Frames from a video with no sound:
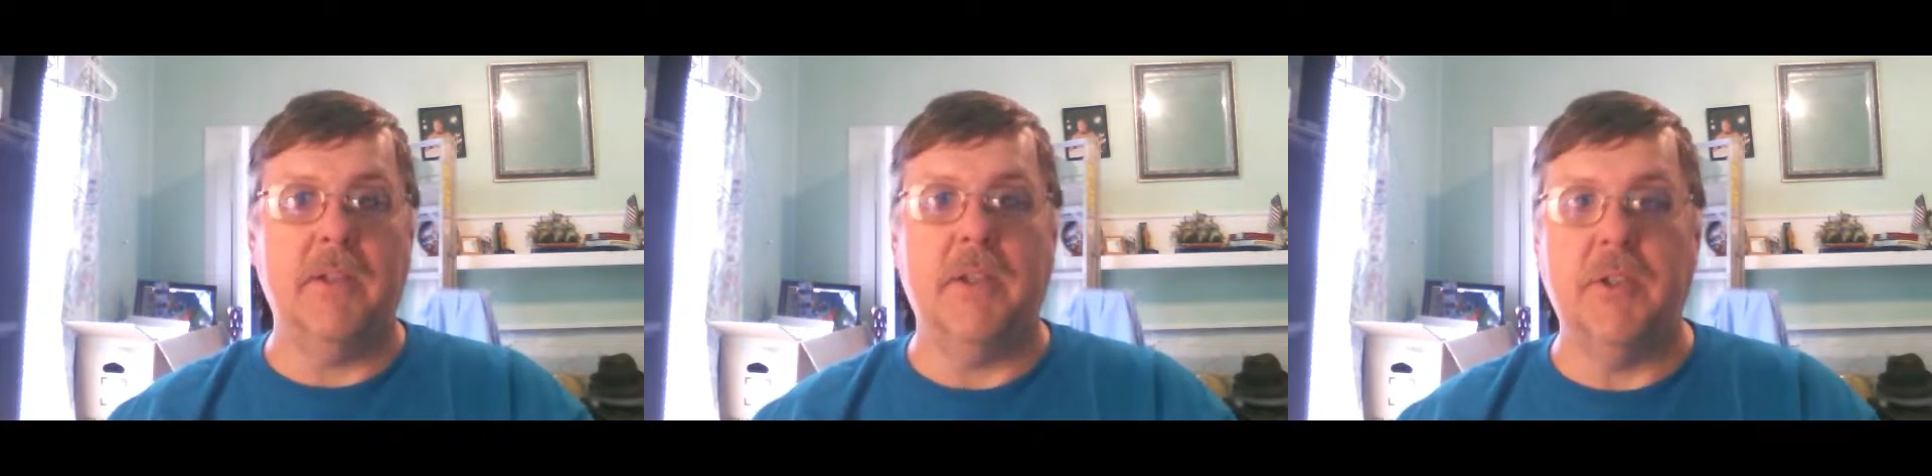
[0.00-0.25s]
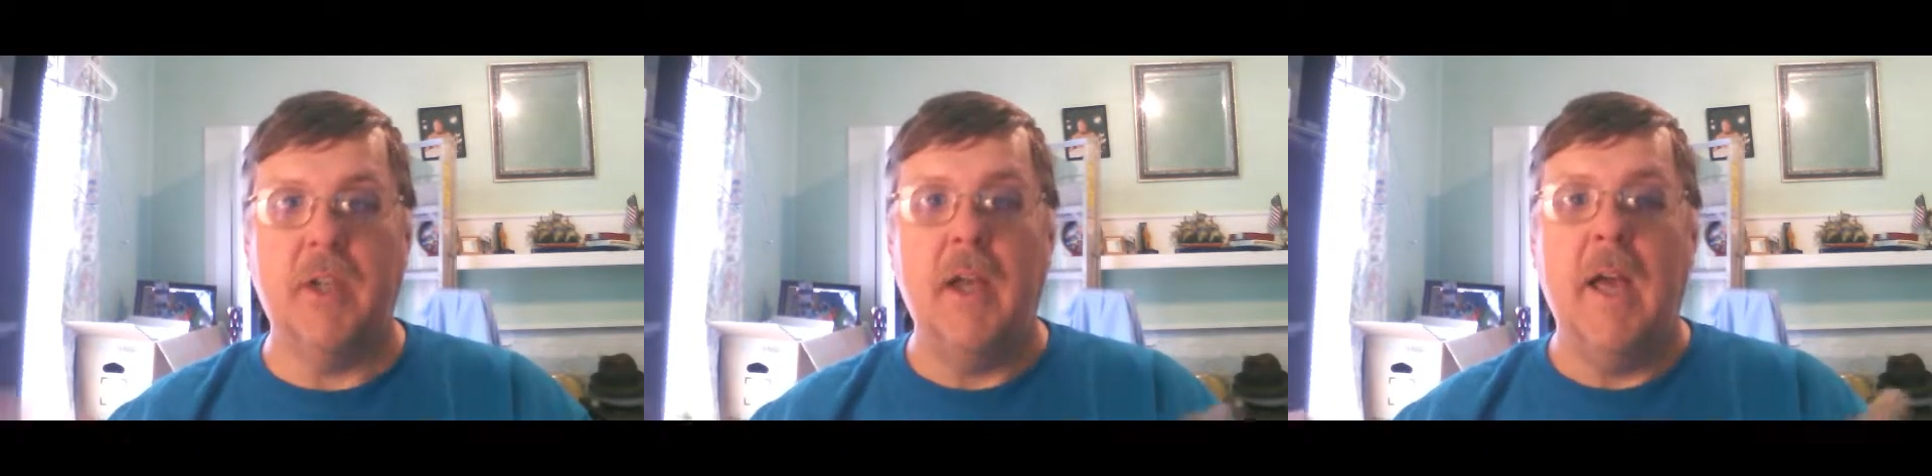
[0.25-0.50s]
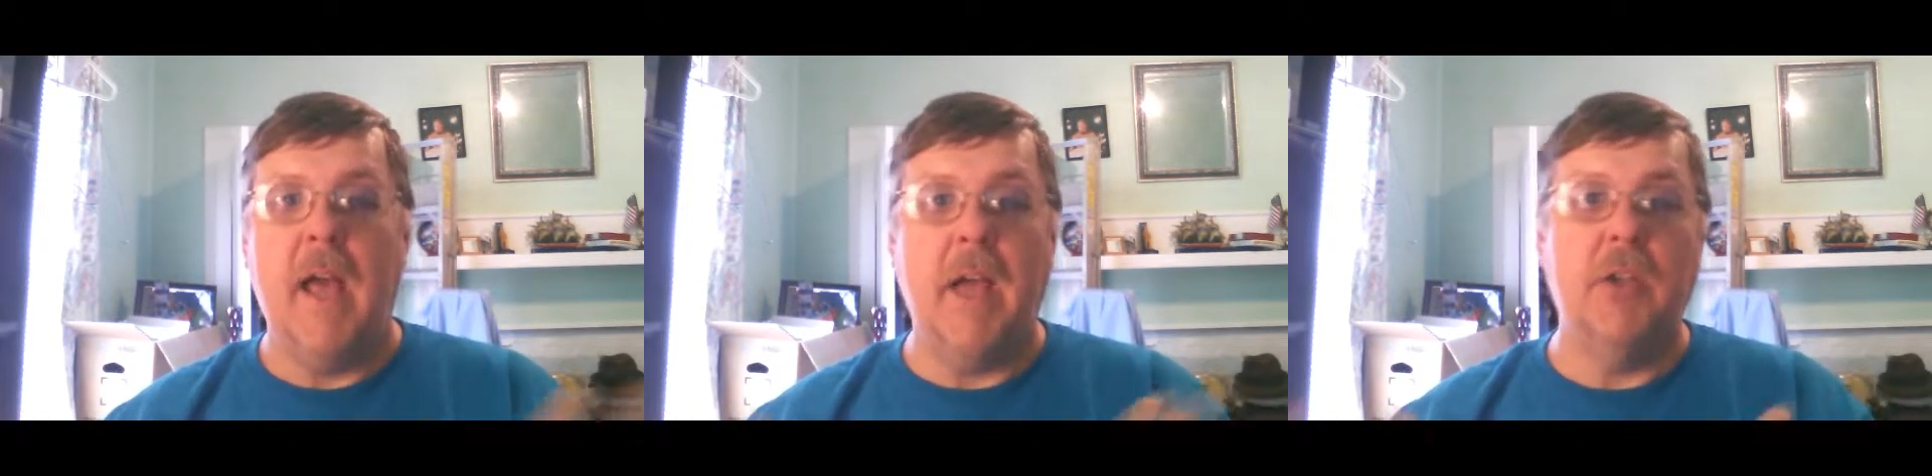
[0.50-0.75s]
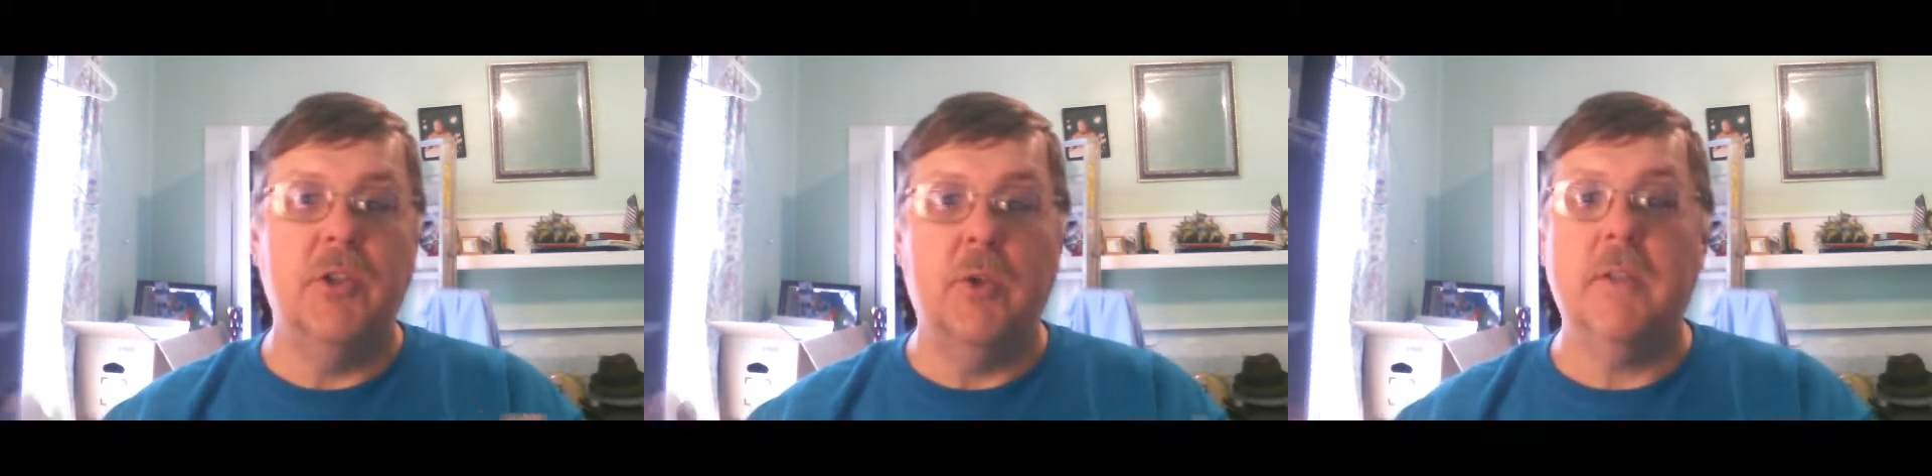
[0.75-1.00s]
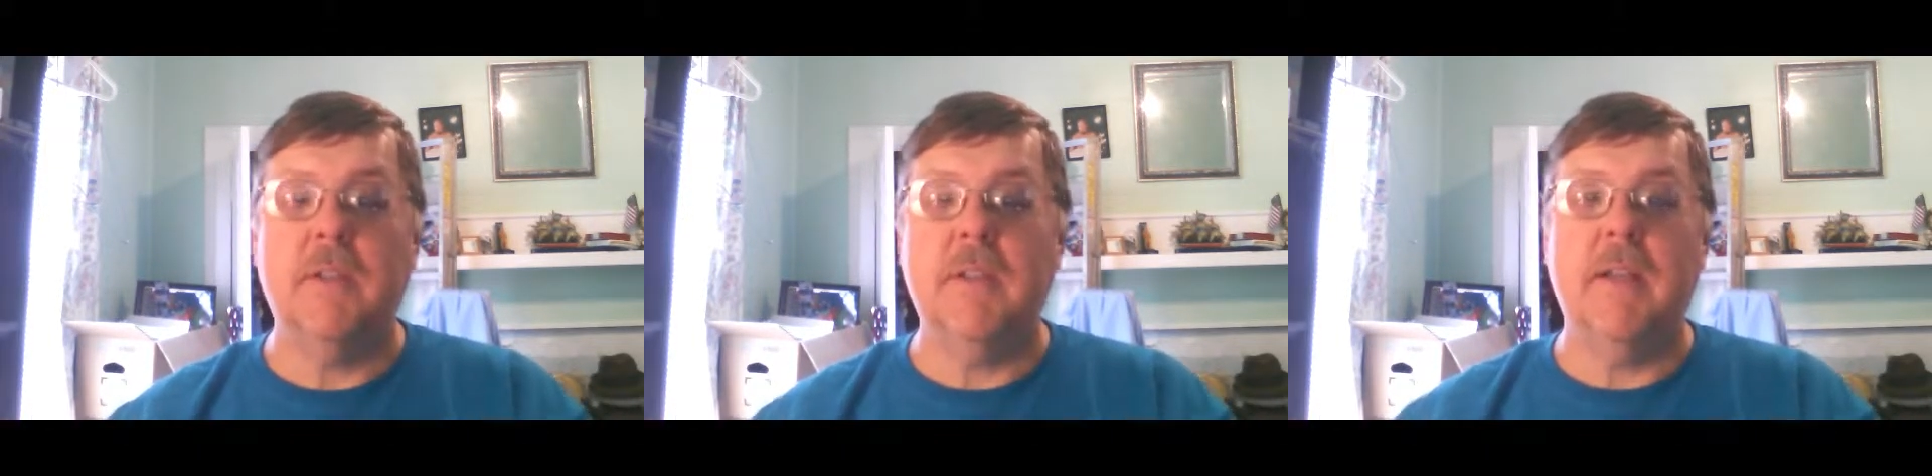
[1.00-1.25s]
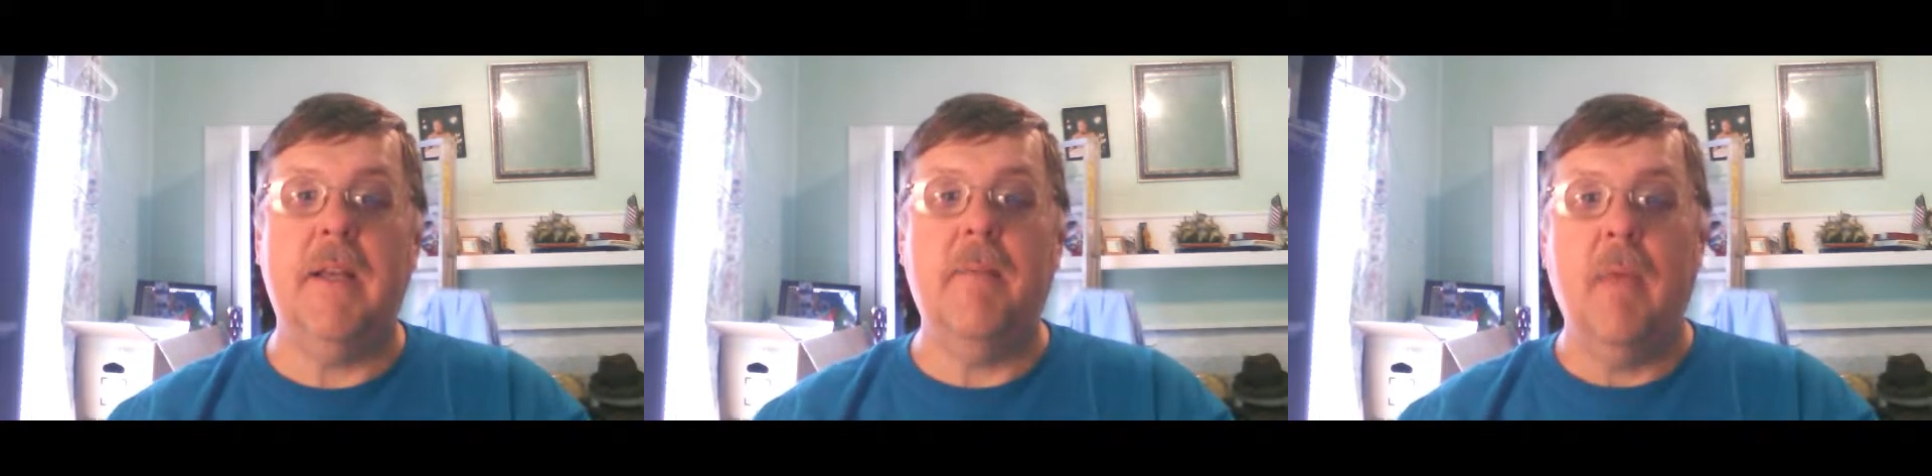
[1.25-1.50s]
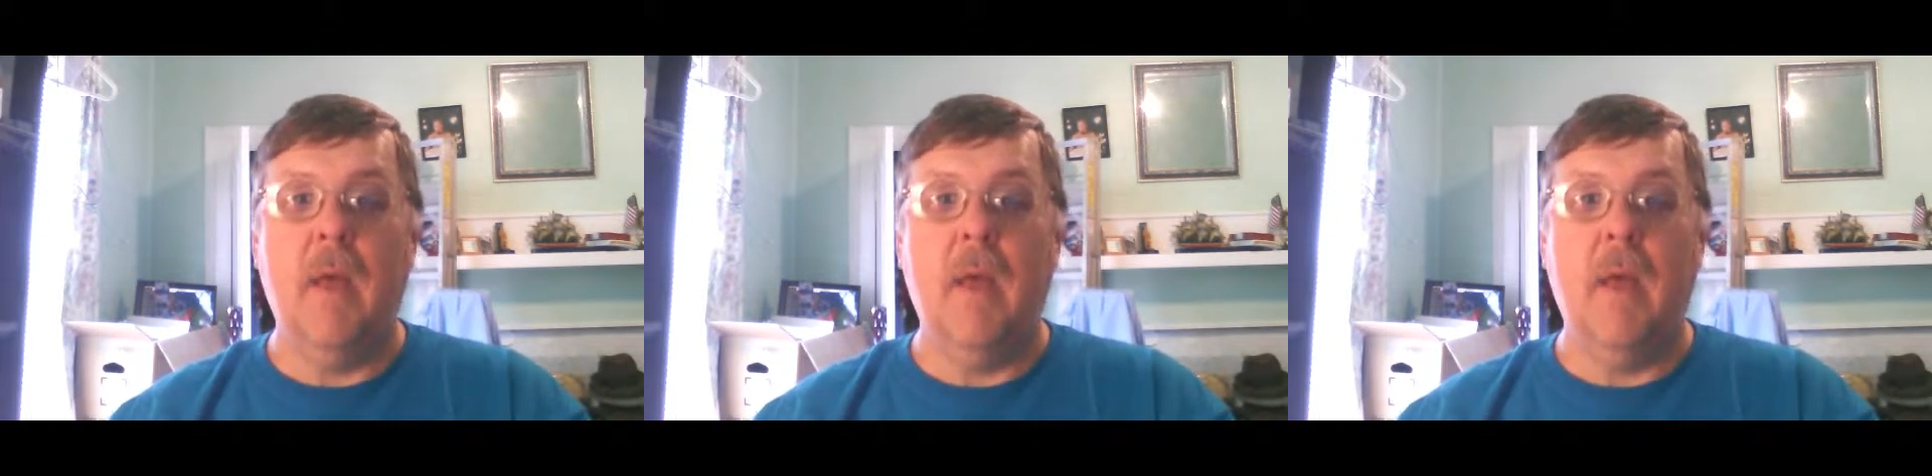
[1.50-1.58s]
As, as you can see,